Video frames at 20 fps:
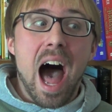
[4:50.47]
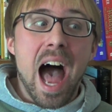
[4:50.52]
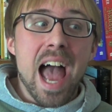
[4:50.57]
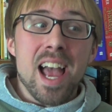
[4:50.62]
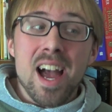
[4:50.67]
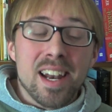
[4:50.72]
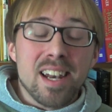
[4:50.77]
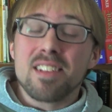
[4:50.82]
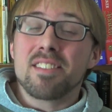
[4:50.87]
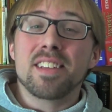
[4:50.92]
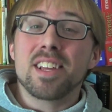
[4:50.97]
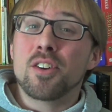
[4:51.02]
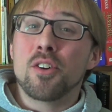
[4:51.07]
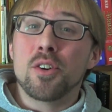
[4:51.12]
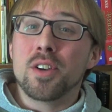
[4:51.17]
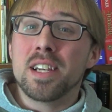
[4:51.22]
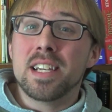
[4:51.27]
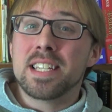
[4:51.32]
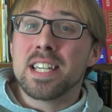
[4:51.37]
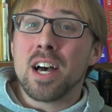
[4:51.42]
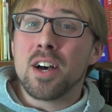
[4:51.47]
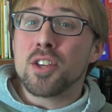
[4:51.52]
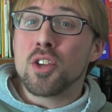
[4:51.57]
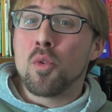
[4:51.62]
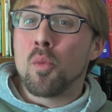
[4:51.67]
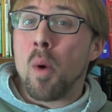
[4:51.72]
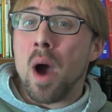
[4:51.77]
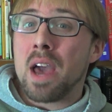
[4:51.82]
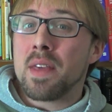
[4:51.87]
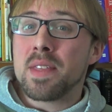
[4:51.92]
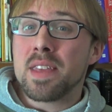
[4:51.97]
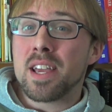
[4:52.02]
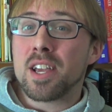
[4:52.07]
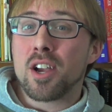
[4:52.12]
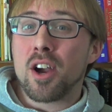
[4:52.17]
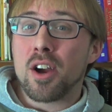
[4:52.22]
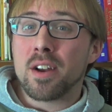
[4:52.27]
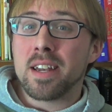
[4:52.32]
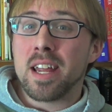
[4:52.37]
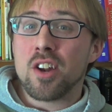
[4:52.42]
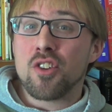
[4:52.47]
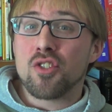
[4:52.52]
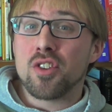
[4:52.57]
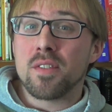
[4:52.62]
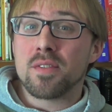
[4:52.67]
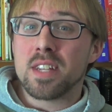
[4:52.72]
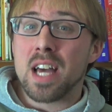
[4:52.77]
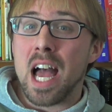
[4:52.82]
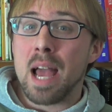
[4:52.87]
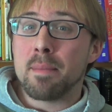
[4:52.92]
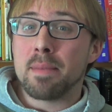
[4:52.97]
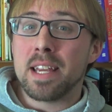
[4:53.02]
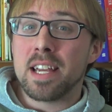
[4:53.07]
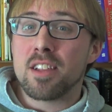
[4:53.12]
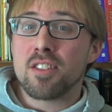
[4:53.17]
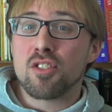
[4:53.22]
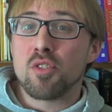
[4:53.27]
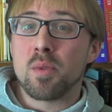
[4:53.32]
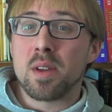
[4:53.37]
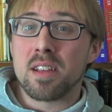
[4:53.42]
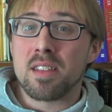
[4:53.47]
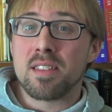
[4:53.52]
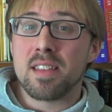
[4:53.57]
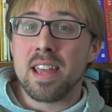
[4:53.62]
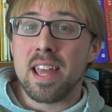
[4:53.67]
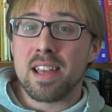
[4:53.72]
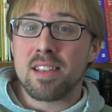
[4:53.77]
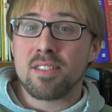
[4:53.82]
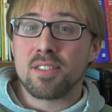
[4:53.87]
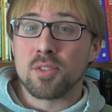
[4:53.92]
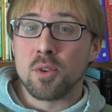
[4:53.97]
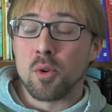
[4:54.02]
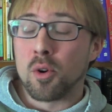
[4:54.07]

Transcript: I honestly couldn't tell you why the incarnation of time needs to exist,